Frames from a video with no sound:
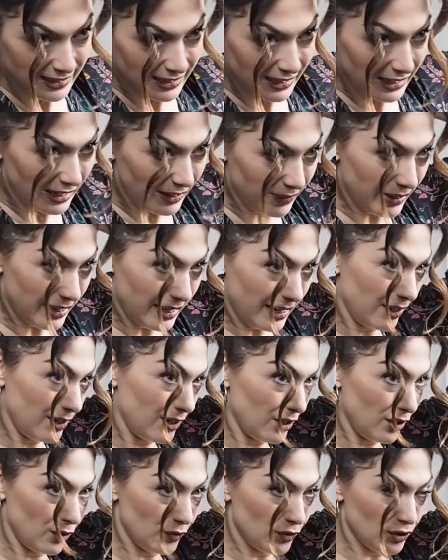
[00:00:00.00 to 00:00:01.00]
And then
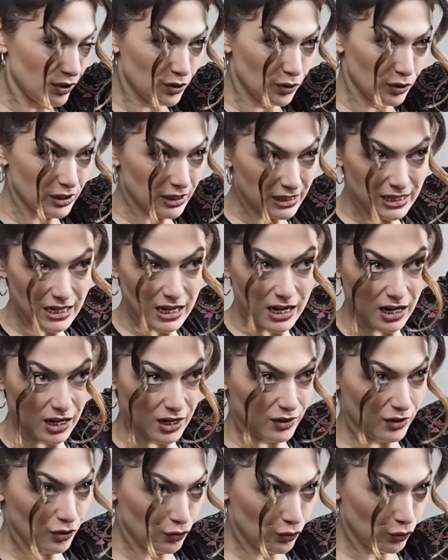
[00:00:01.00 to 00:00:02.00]
you've just got to
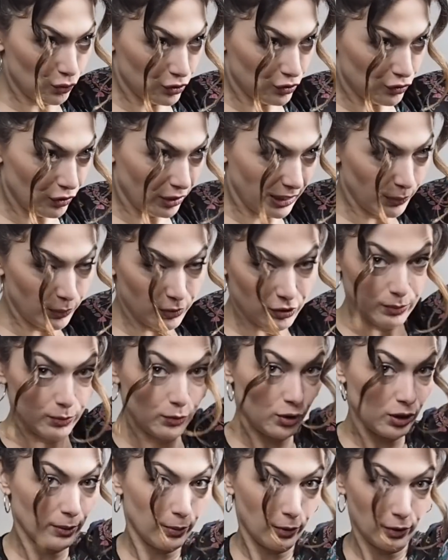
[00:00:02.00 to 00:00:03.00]
tuck the drawstring in, which I'm not
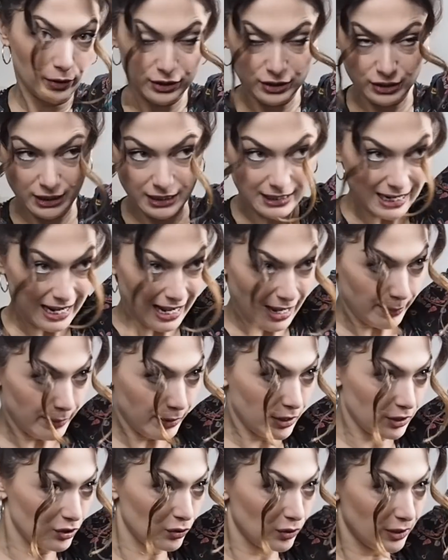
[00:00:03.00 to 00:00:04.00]
going to bother doing now
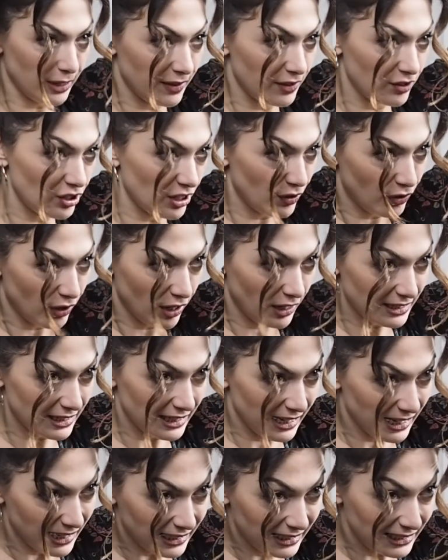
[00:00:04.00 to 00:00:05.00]
because you'll get the general idea.